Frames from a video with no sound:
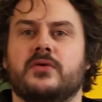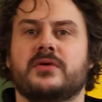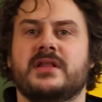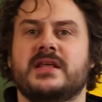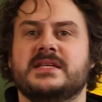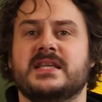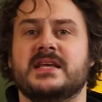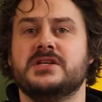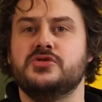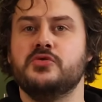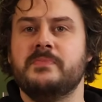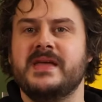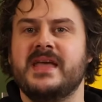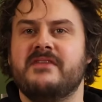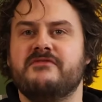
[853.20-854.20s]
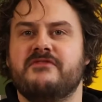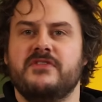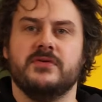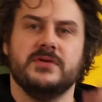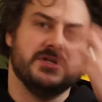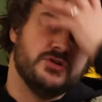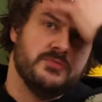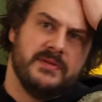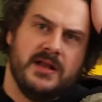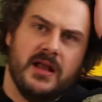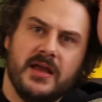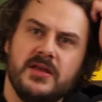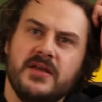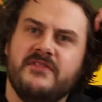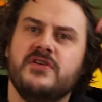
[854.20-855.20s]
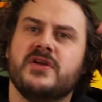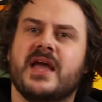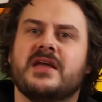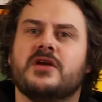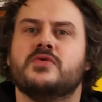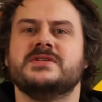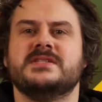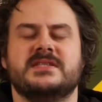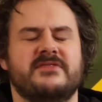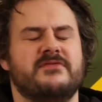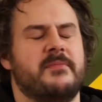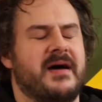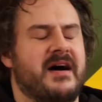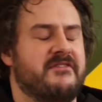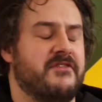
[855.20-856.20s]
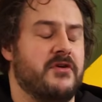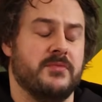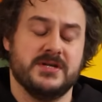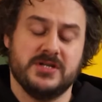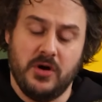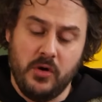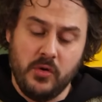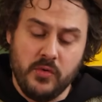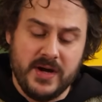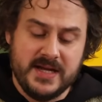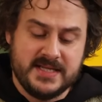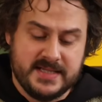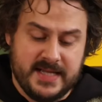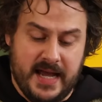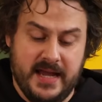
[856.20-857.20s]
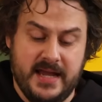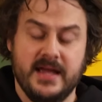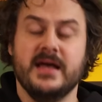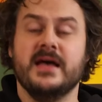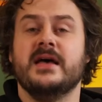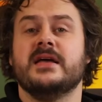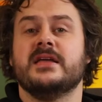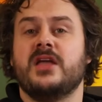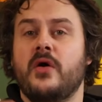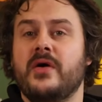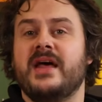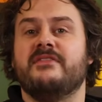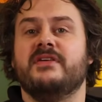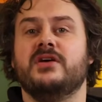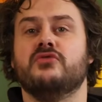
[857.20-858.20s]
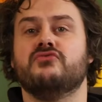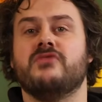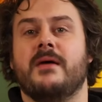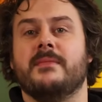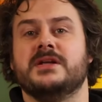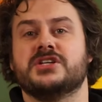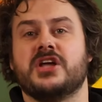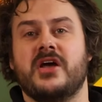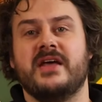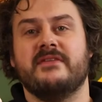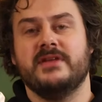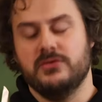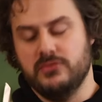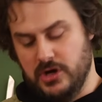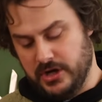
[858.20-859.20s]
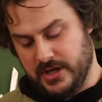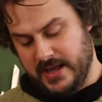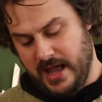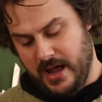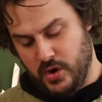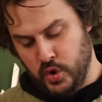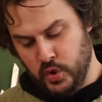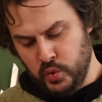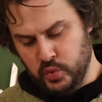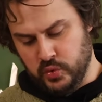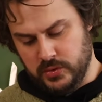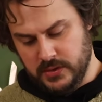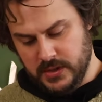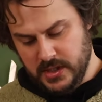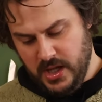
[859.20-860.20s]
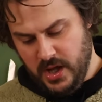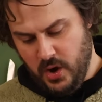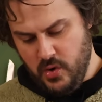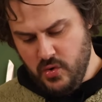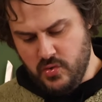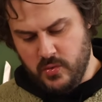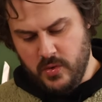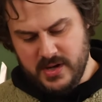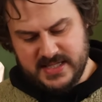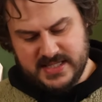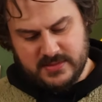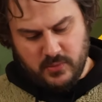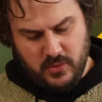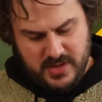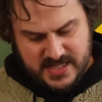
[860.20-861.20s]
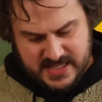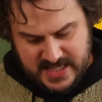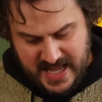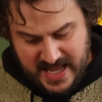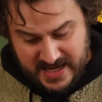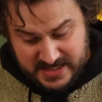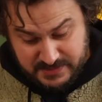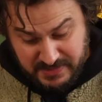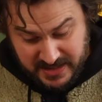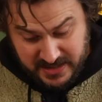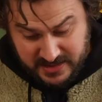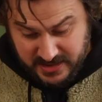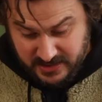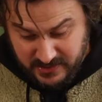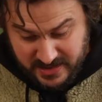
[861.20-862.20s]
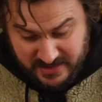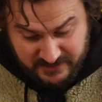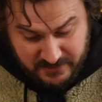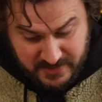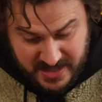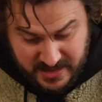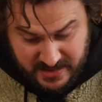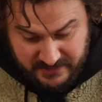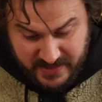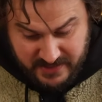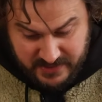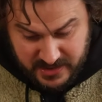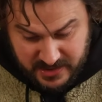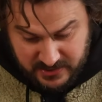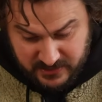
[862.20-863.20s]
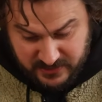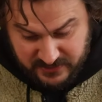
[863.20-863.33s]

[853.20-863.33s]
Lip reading: at all of these things, you'll be influenced. You'll be like, if you get inquisitive about food, which I always say, go and have a little rummage, go and have a little look and go, oh, what is that? Let's pick an ingredient from here that I've never heard